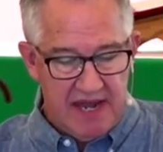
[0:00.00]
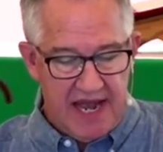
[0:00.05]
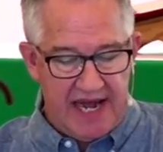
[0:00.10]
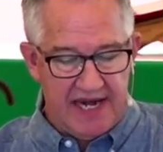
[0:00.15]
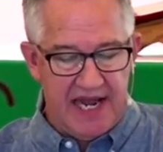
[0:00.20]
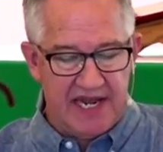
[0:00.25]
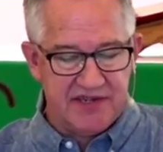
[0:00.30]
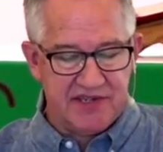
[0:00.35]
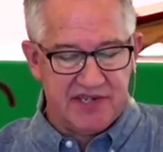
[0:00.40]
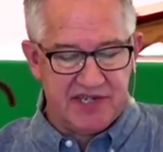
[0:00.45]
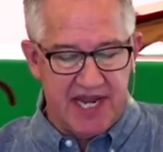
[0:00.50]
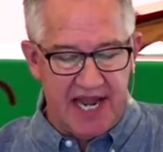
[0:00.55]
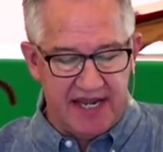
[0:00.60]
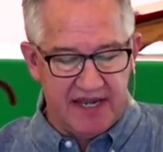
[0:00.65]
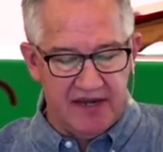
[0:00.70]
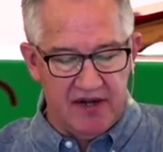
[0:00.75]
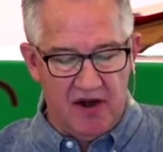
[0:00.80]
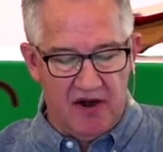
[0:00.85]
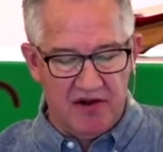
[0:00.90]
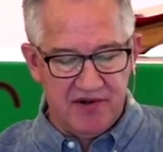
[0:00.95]
and has
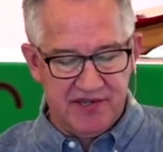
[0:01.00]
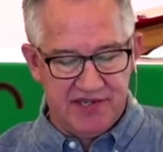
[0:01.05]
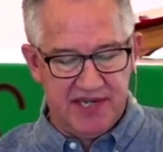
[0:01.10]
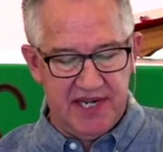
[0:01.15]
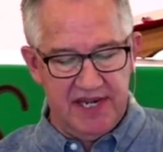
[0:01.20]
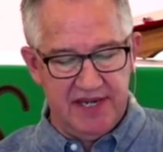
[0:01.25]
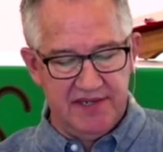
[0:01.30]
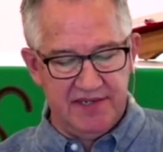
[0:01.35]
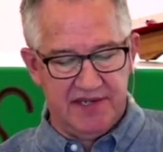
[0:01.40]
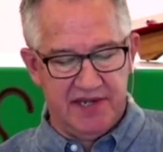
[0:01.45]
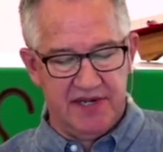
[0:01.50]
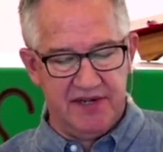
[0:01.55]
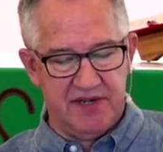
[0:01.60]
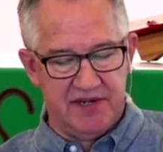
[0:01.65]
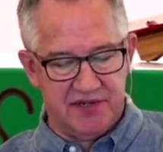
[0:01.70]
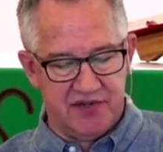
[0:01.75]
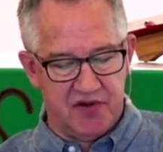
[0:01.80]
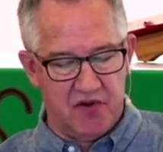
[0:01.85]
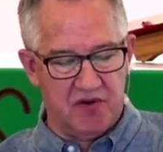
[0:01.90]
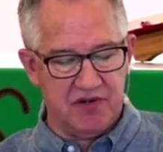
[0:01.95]
taken our sins and
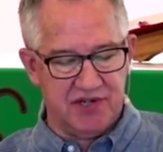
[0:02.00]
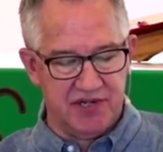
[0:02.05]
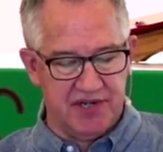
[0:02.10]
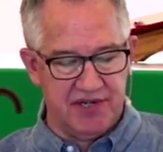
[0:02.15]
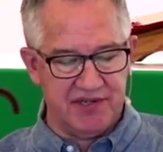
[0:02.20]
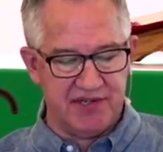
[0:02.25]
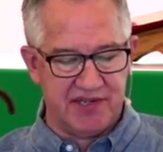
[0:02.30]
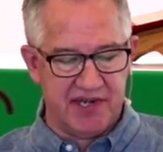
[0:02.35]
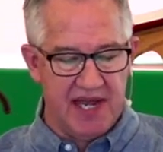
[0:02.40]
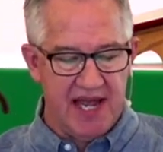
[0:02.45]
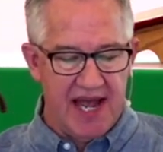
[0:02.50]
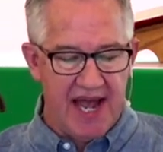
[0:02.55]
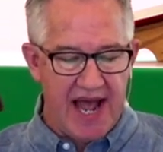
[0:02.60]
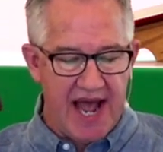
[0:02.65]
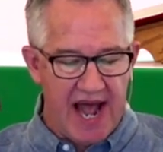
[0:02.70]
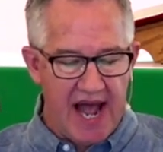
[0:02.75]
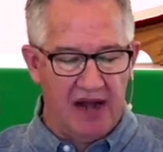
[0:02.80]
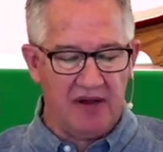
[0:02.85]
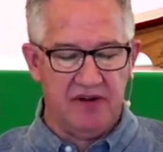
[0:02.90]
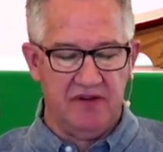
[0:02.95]
distortions
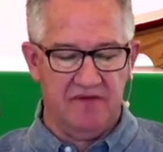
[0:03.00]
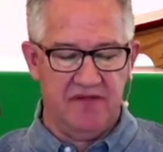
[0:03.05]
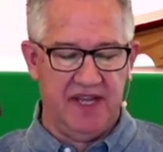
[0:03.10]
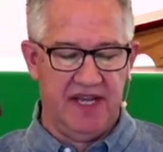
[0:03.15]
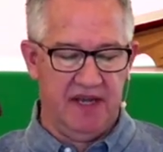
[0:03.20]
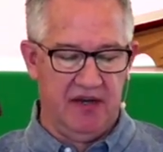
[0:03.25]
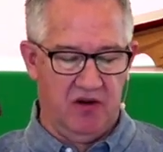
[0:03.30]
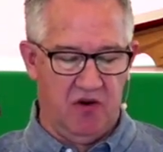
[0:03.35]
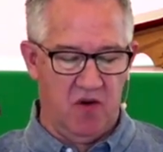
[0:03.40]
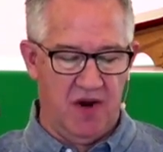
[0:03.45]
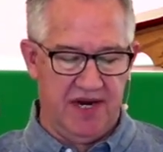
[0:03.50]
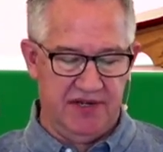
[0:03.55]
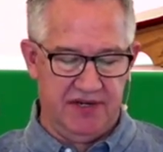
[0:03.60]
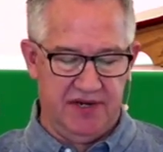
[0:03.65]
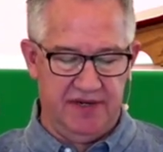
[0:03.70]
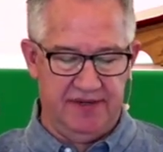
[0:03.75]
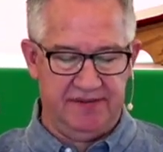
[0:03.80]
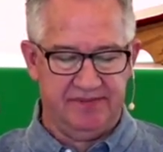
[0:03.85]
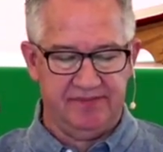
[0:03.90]
out of the equation.